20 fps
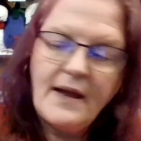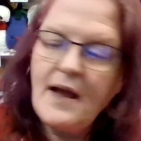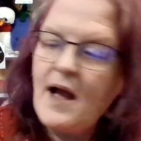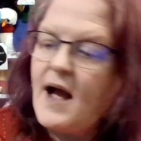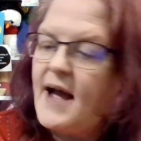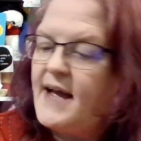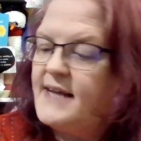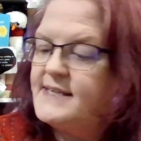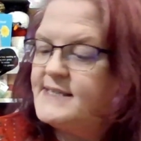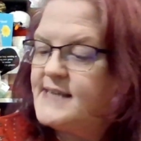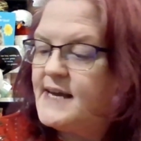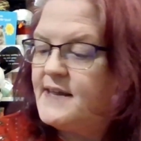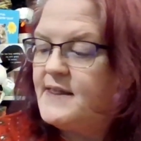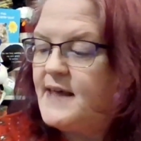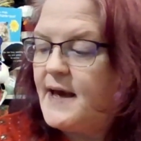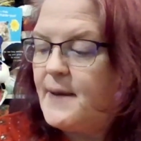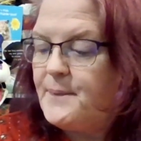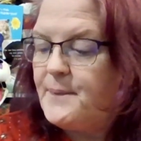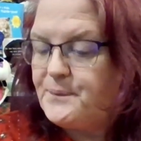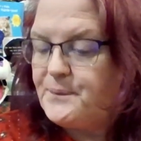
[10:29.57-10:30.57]
had said
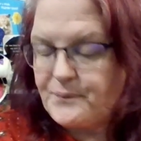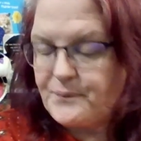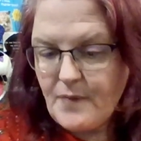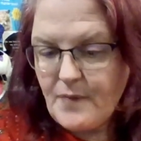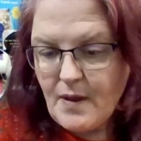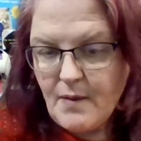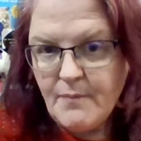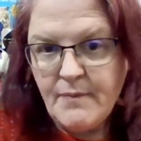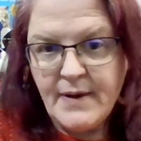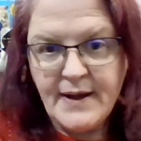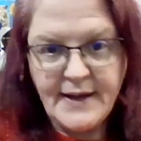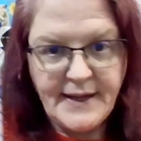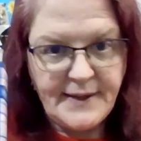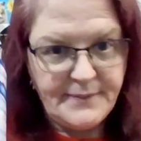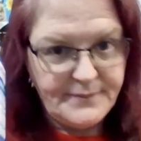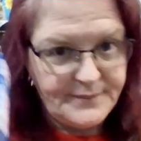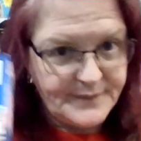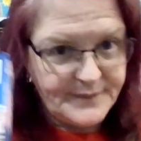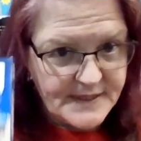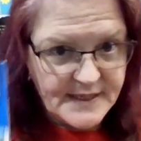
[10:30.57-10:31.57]
that my
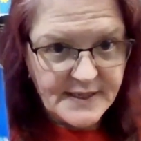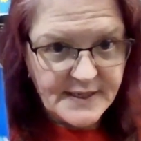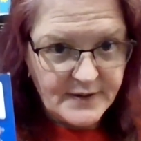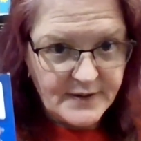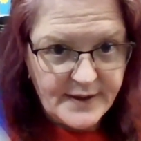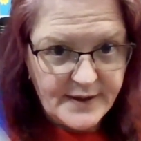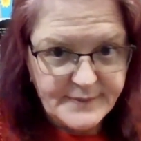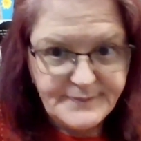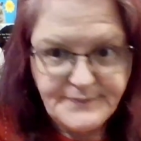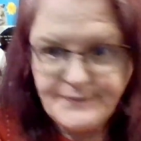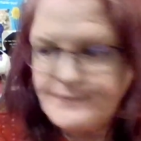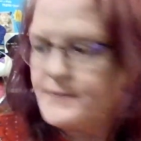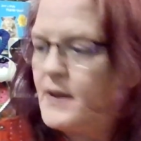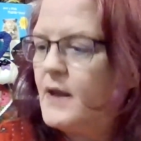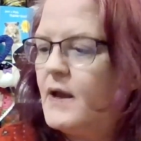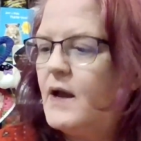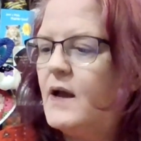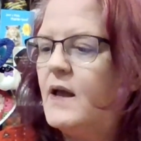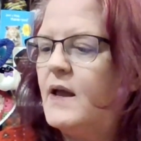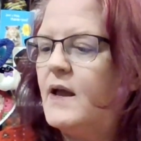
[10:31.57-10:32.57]
son-in-law
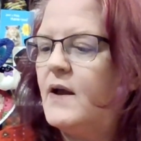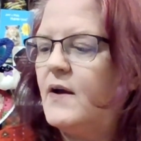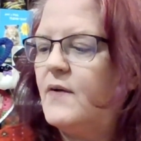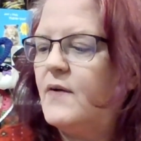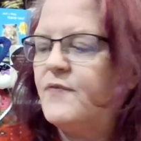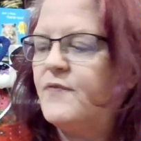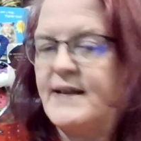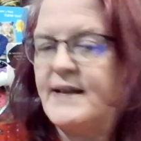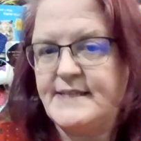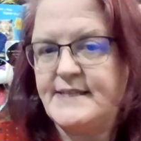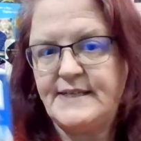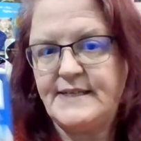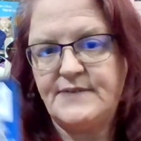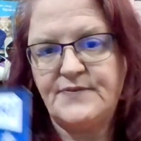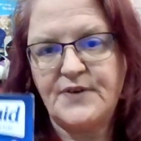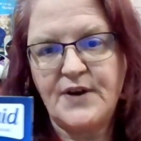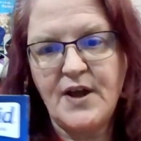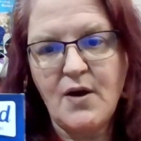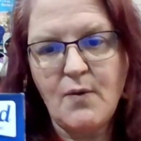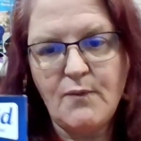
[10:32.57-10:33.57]
finds these
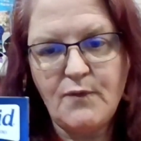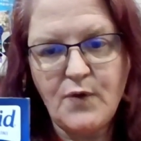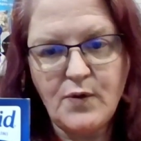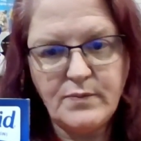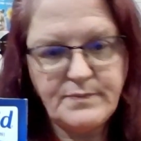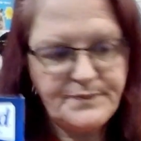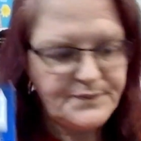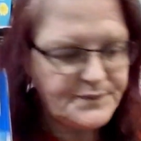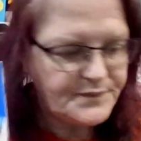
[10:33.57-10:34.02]
very helpful.